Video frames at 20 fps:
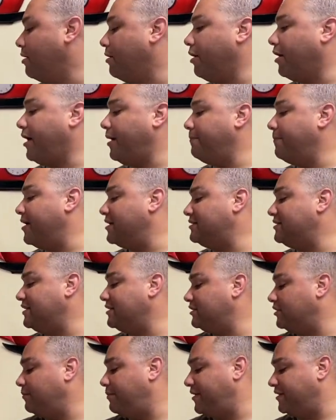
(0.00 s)
Okay,
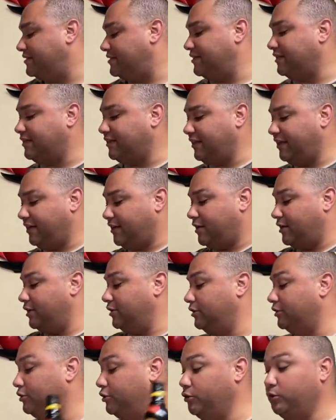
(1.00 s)
mudslides are basically
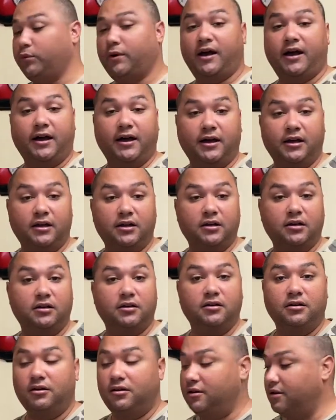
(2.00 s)
Kahlua,
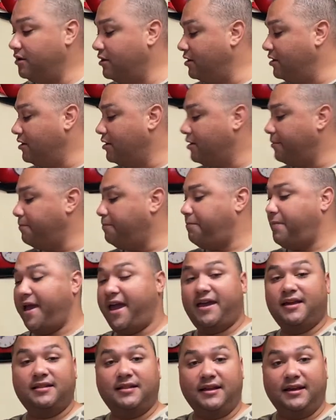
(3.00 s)

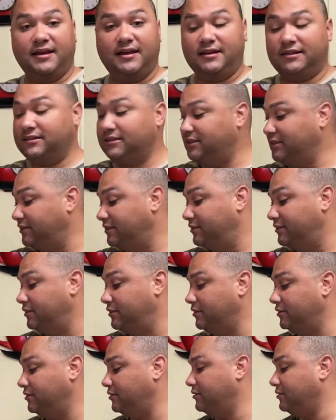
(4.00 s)
Bailey's,
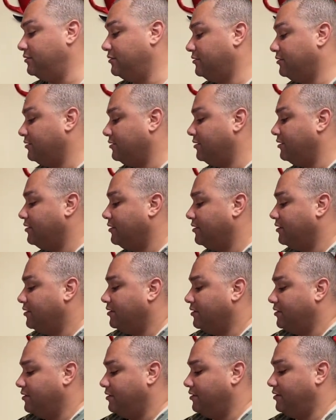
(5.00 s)

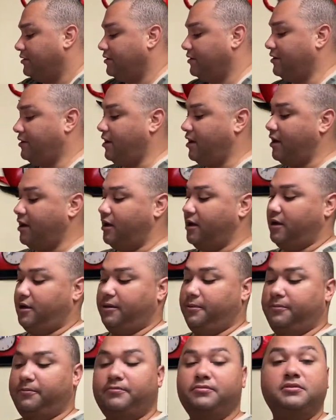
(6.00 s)
um,
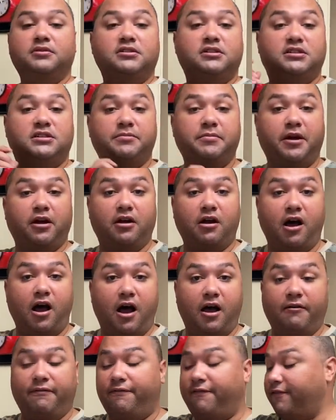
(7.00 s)

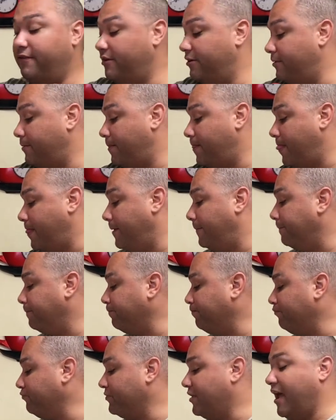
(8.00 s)
Smirnoff.
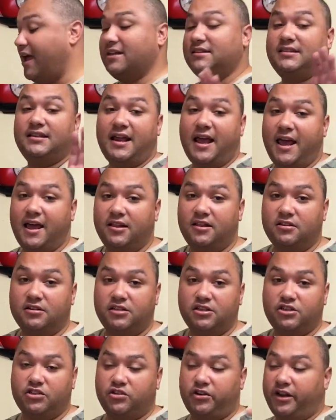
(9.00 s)
And today there's
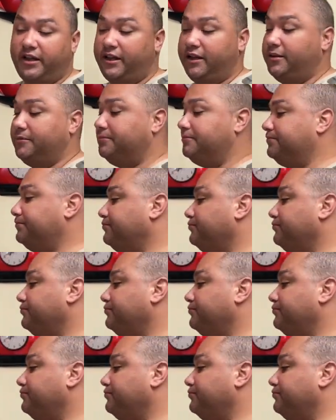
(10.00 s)
a treat.